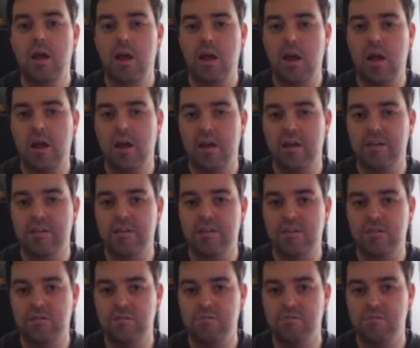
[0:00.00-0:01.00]
And,
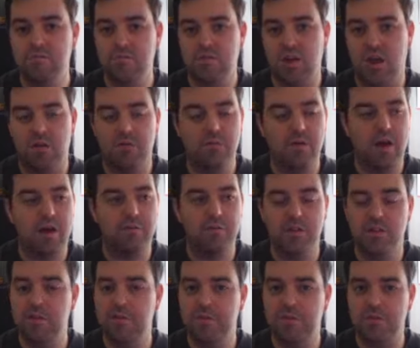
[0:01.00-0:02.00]
you know, I would
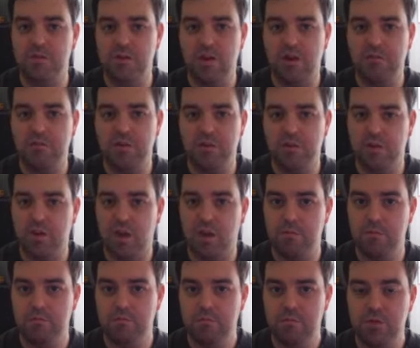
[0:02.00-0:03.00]
love to have another go.
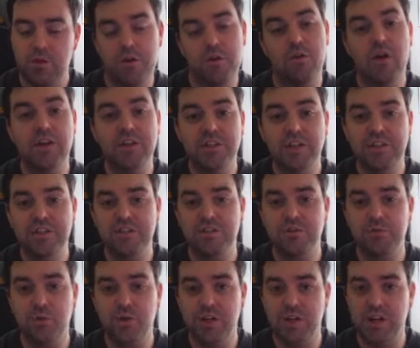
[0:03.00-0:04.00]
Congratulations
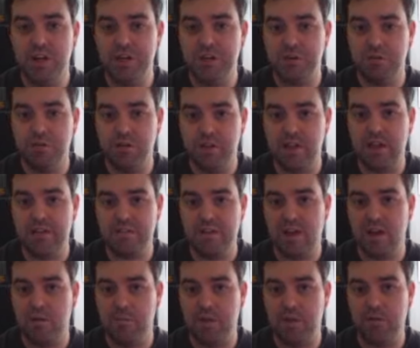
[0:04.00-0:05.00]
to Indonesia on their
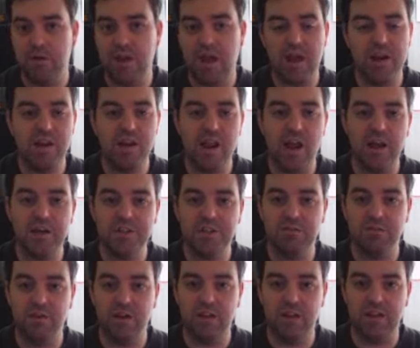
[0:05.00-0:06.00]
title, by the way. I didn't actually
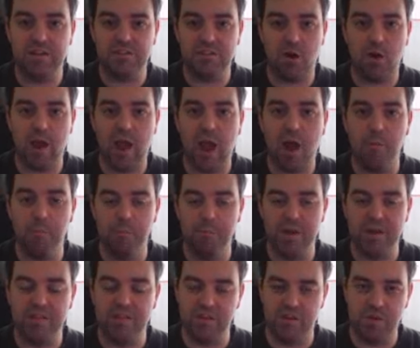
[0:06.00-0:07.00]
realise quite how
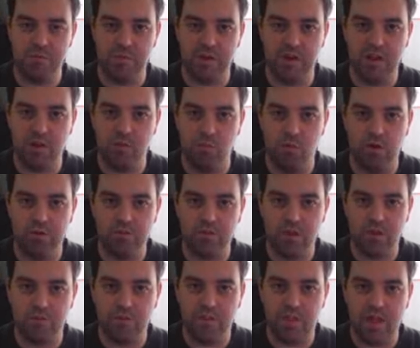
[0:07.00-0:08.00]
big the community was
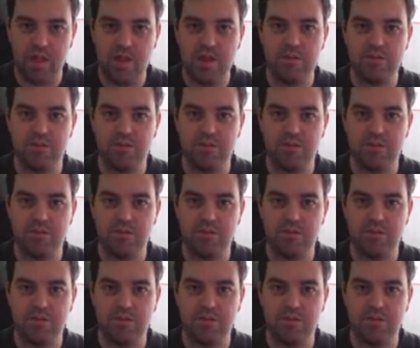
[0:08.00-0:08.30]
over there.